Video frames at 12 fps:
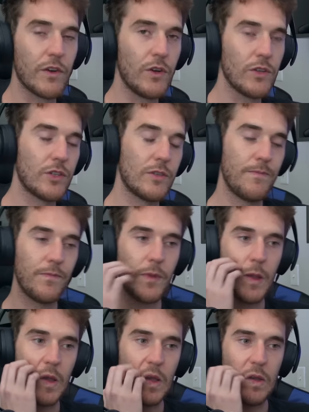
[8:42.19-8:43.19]
course,
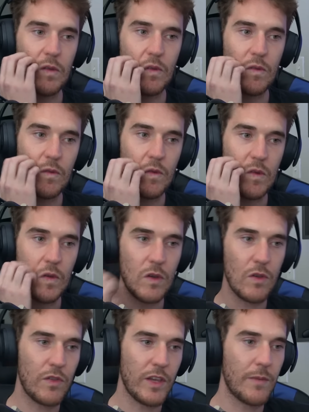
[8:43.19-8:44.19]

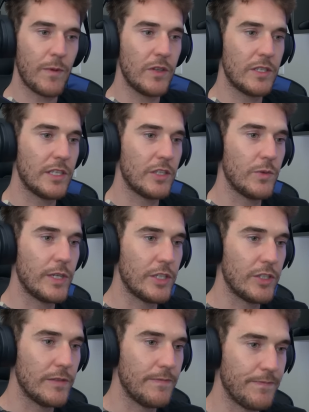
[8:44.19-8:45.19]
you think about the
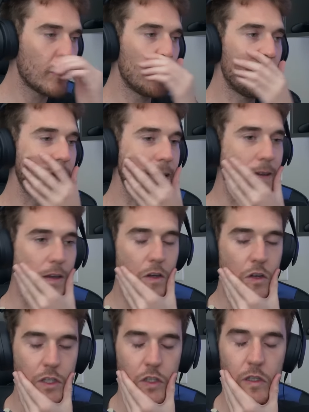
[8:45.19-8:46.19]
situation. The
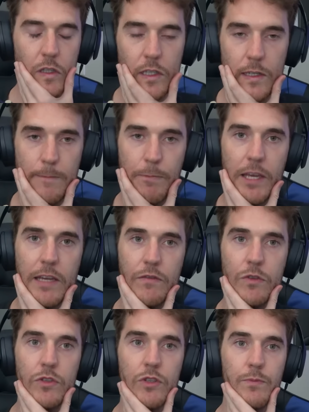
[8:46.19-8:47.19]
controller gave
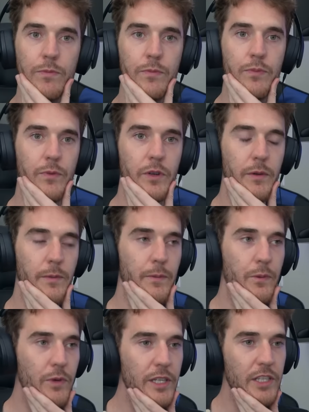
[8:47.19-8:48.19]
us
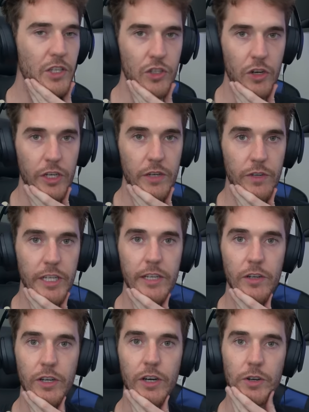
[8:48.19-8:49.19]
pretty shoddy
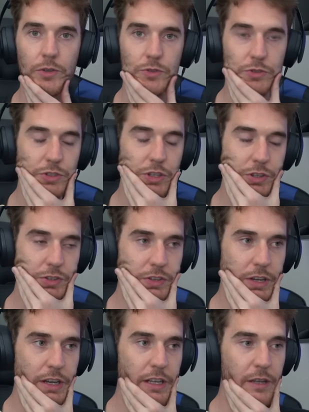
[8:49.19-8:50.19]
radio calls at,
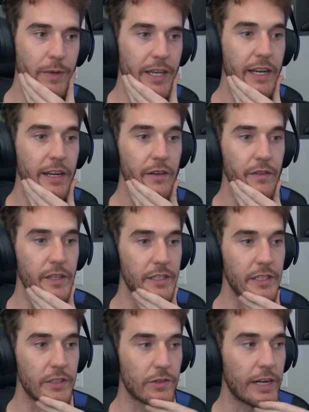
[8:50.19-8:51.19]
uh, at the beginning of this
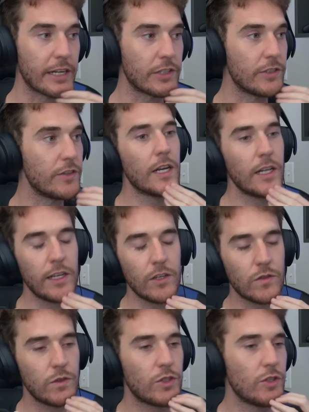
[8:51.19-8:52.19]
interaction. Cleared
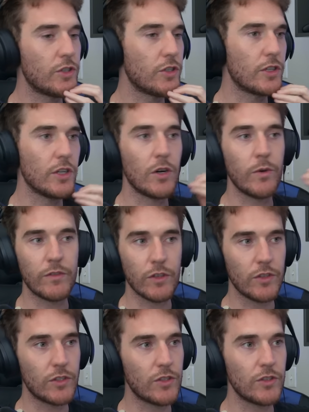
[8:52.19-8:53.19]
us for touch and go. We've
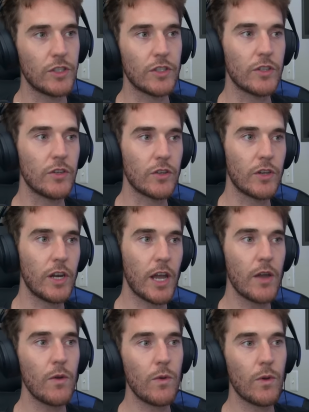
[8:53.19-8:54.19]
done the touch and go.
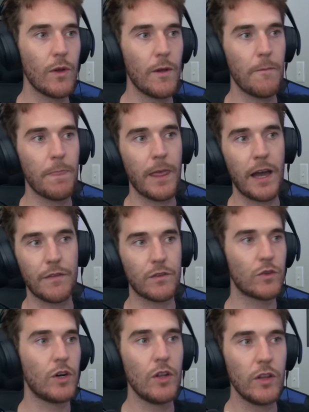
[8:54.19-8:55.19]
Now,
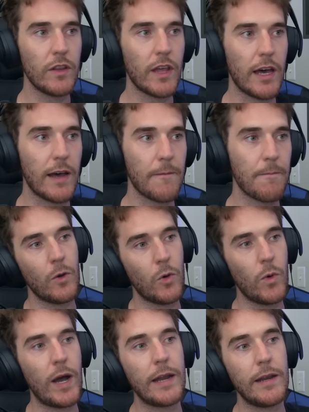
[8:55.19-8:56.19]
after all of that,
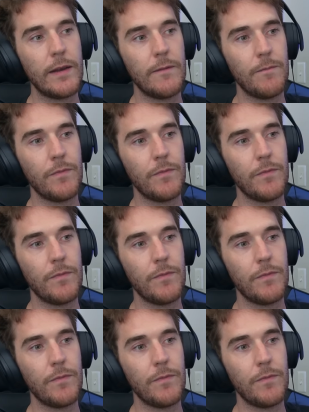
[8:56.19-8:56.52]
Juan